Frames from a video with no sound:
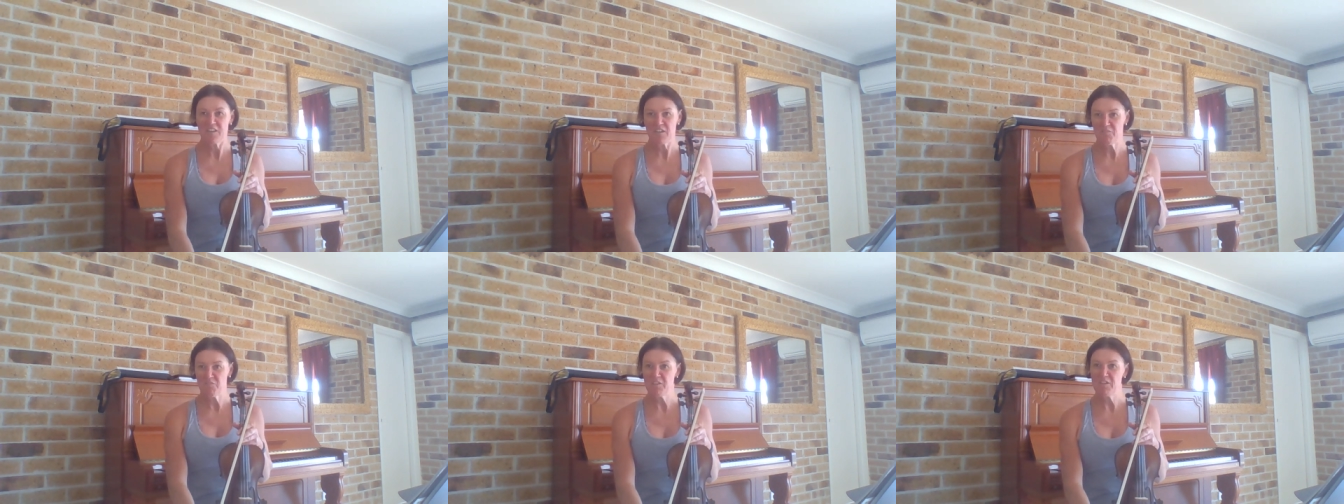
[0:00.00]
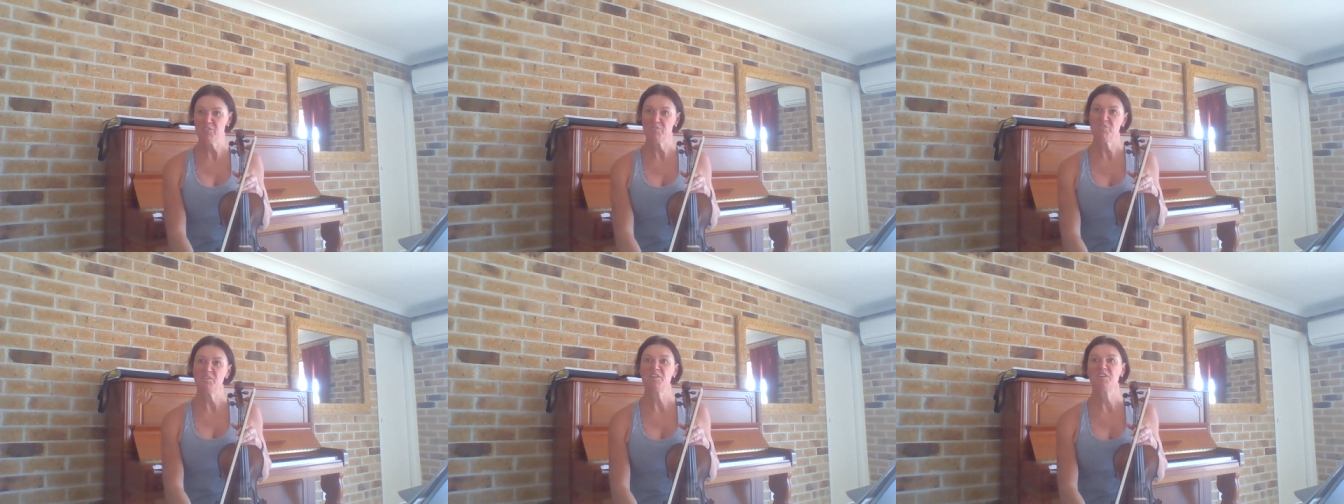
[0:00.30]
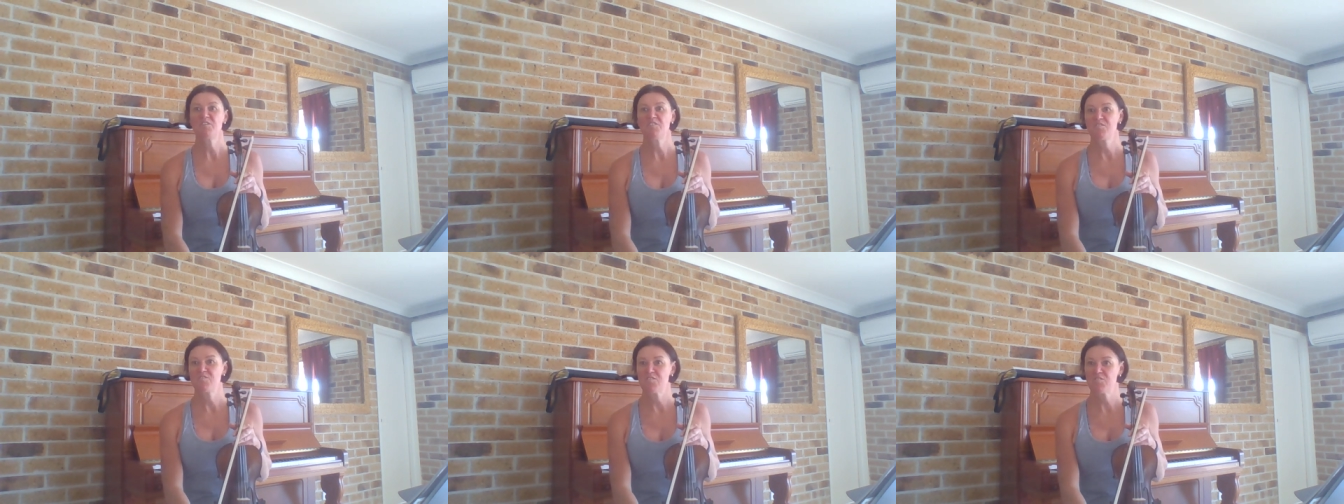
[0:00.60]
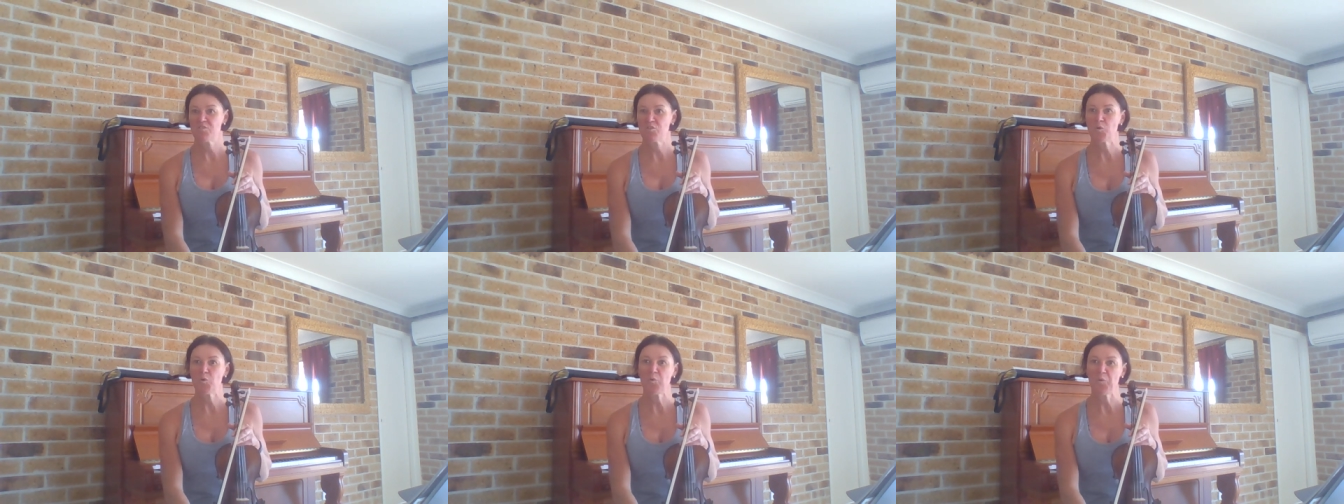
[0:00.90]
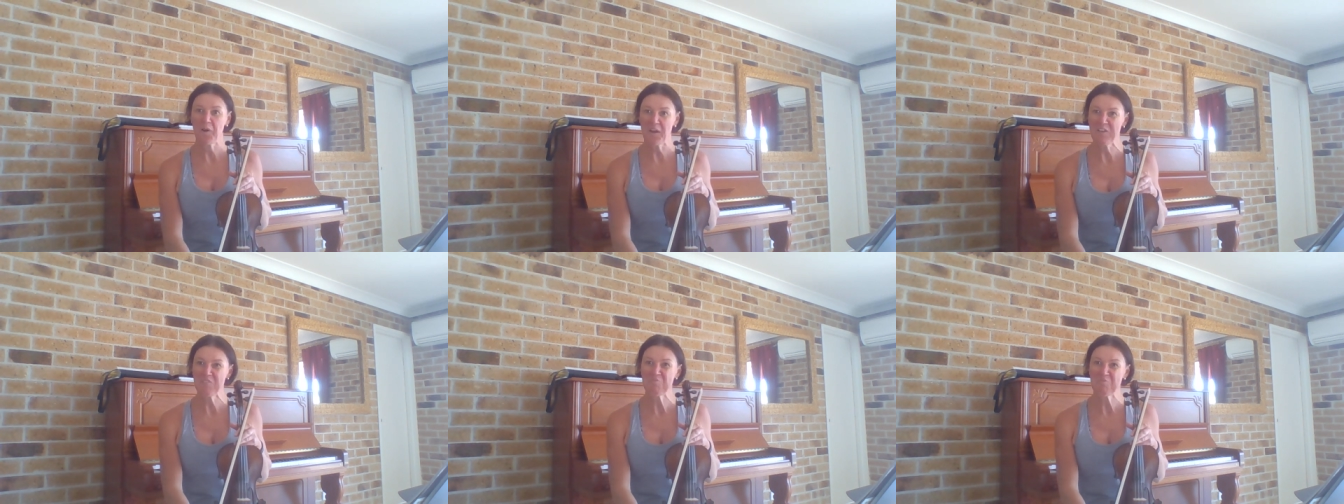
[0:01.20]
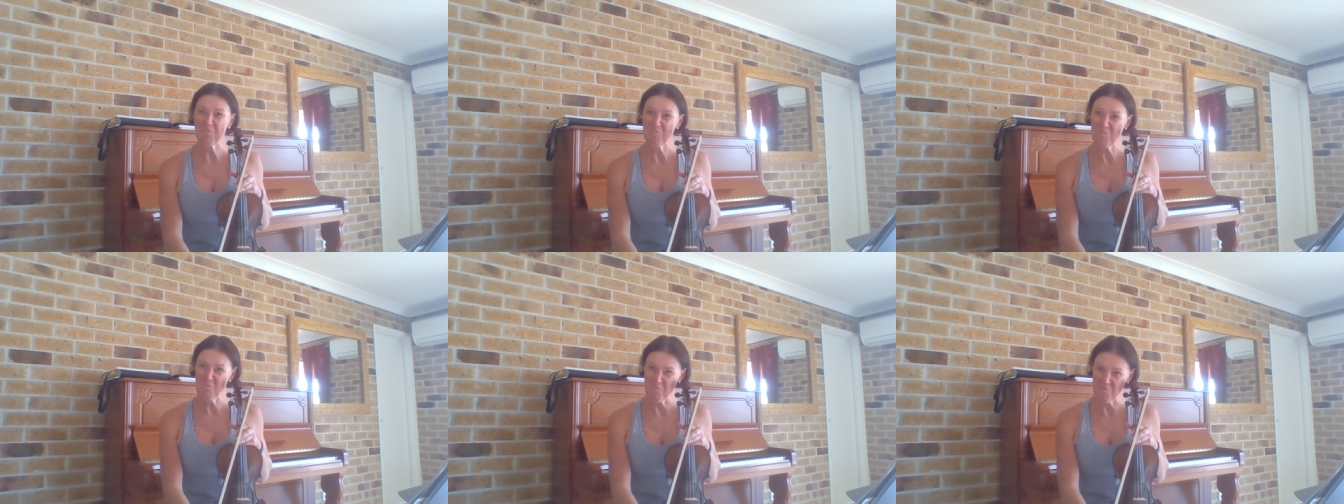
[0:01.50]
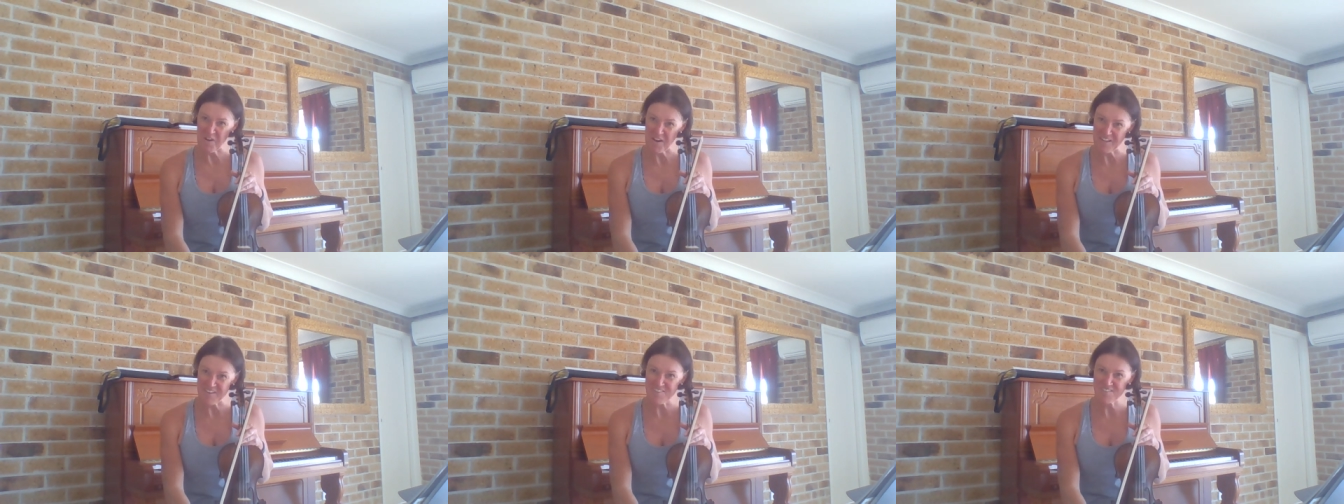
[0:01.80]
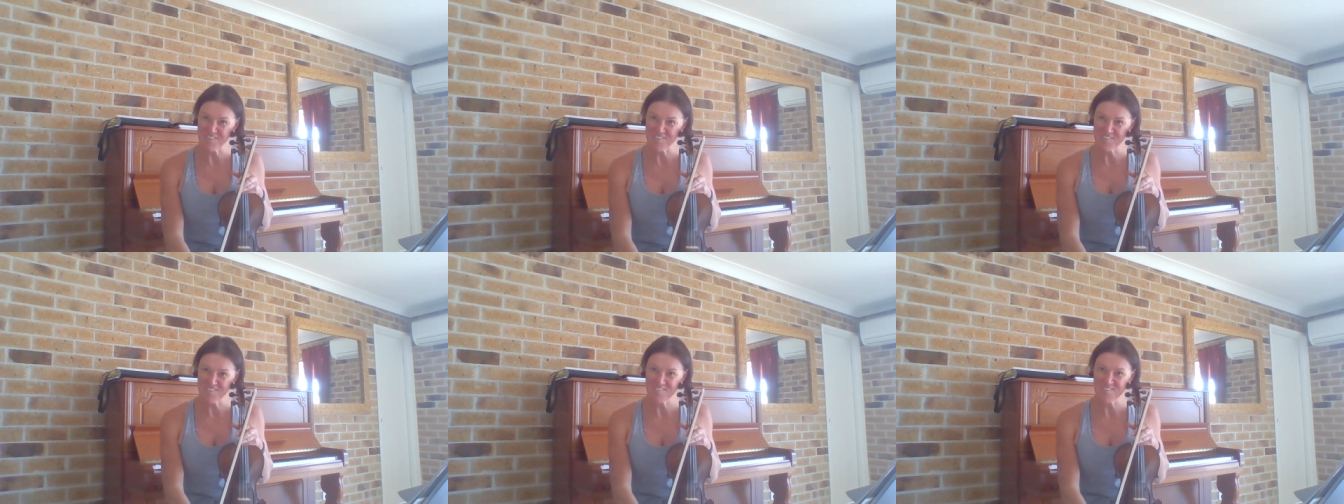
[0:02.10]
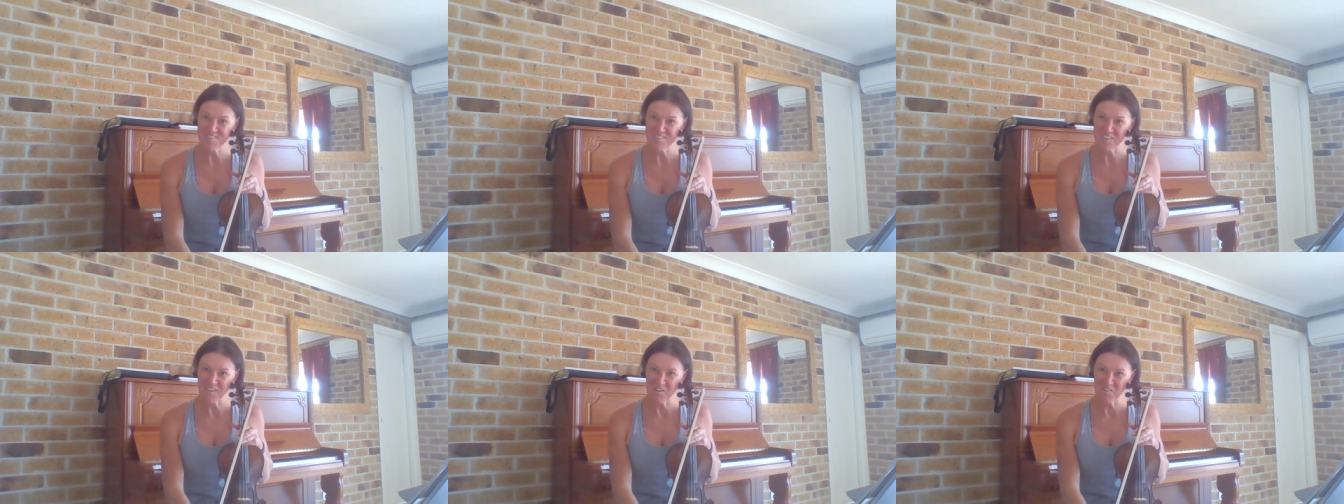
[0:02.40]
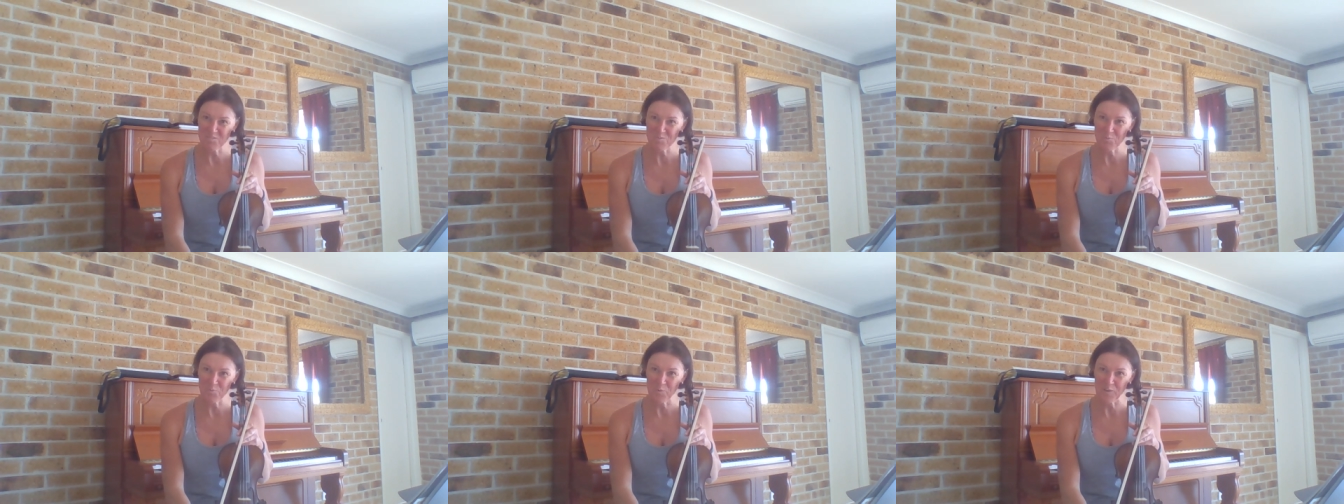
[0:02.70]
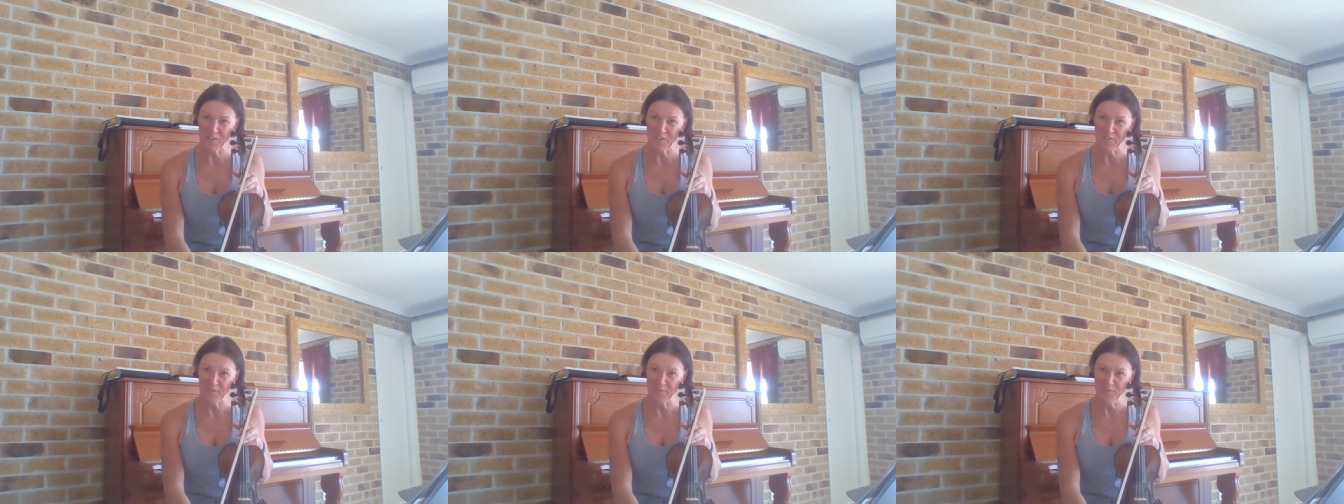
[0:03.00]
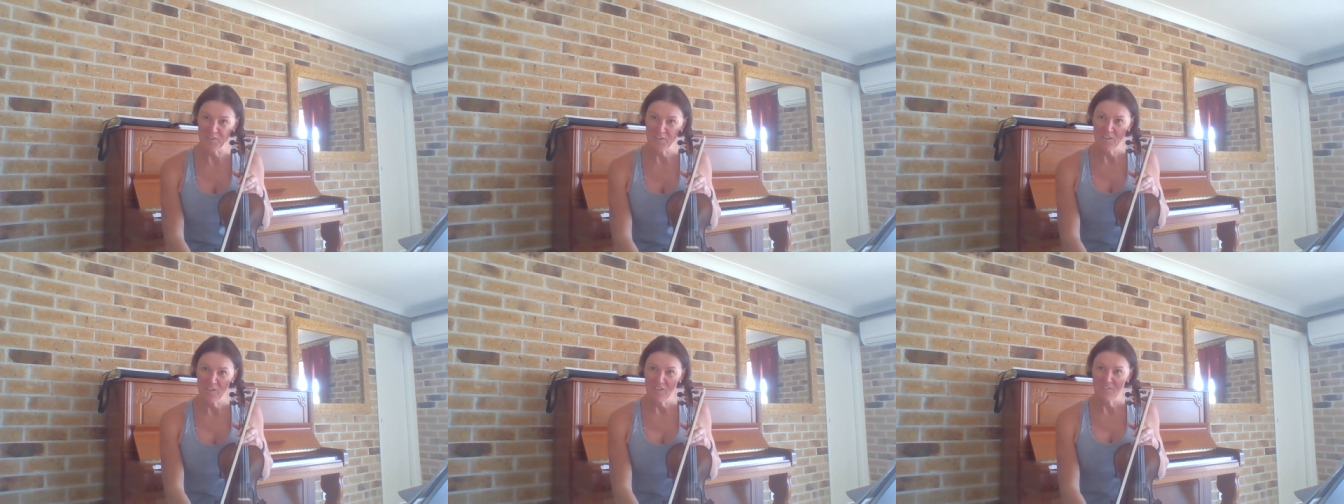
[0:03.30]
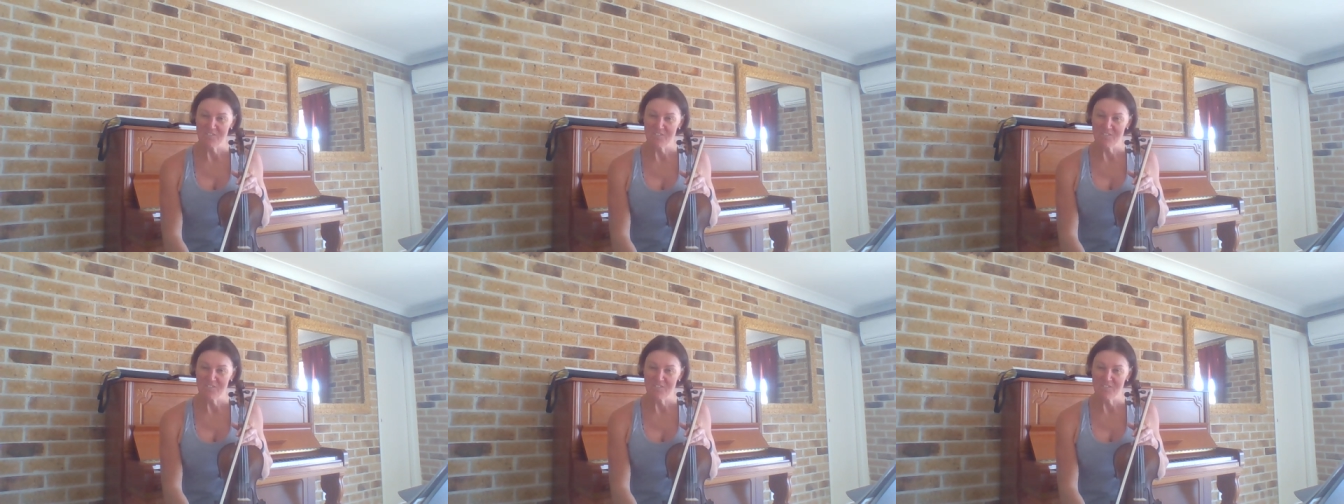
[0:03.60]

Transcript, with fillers: They've given us quaver rests as well.